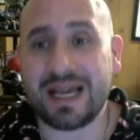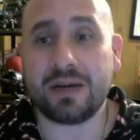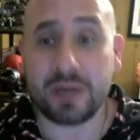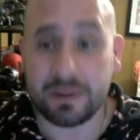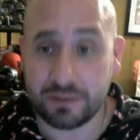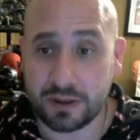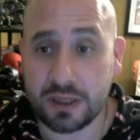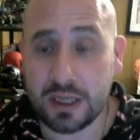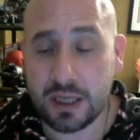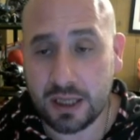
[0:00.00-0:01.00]
However,
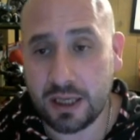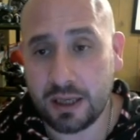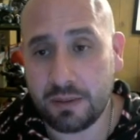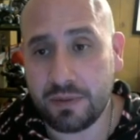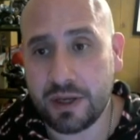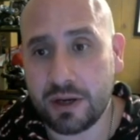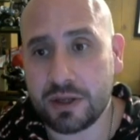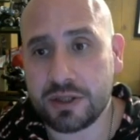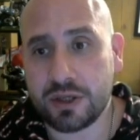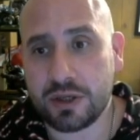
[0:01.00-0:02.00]
there
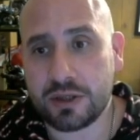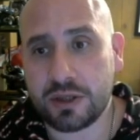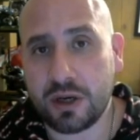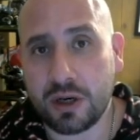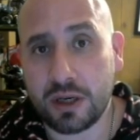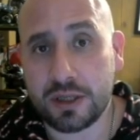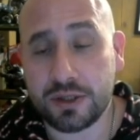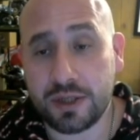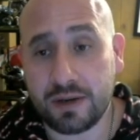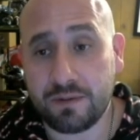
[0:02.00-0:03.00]
are certain cards
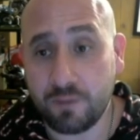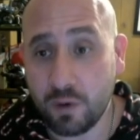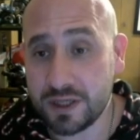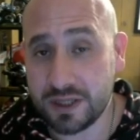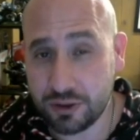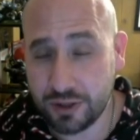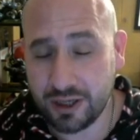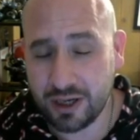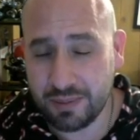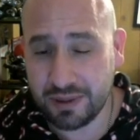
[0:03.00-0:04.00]
to like force the
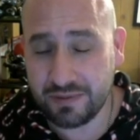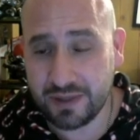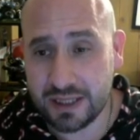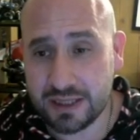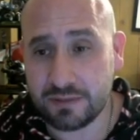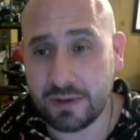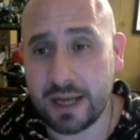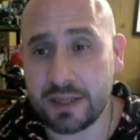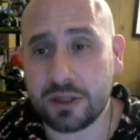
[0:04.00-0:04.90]
trigger, I believe it is, right?